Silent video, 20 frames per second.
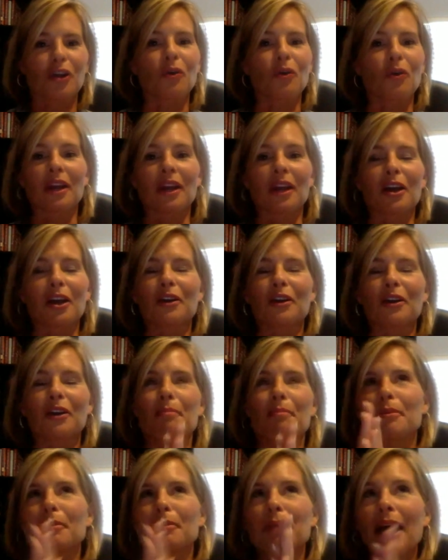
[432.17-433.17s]
going, okay,
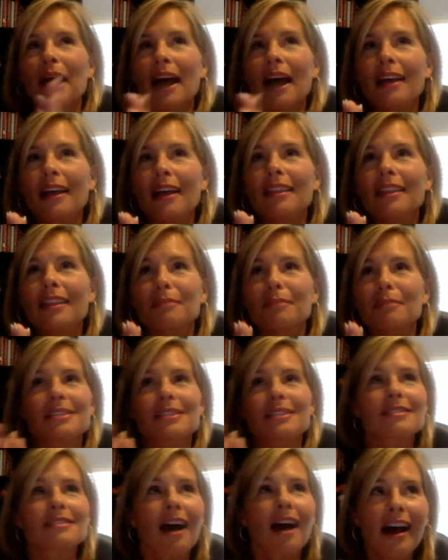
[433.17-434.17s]
bubble bath,
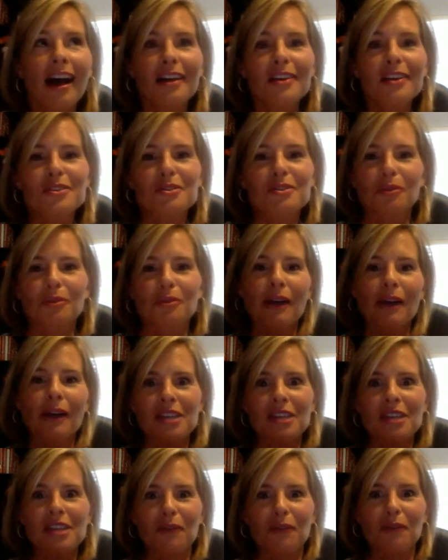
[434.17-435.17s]
massage, what do I have
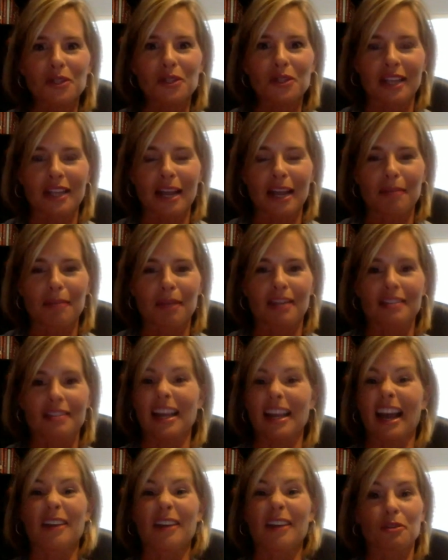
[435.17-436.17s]
time for today? Because
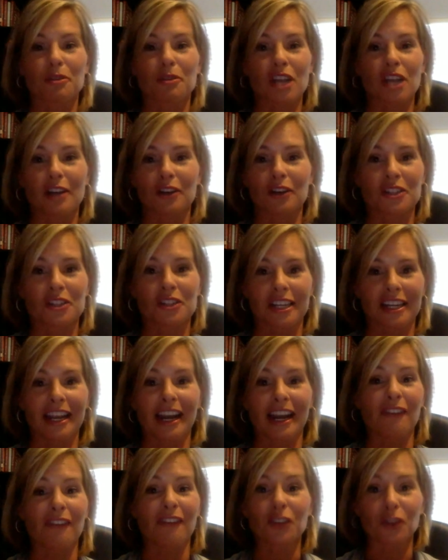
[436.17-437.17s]
I have so much energy
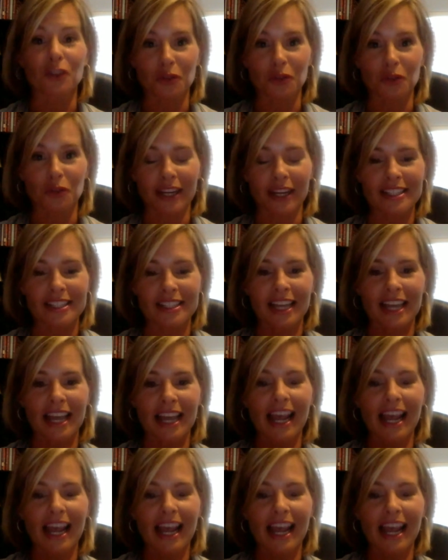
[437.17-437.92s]
and I feel great.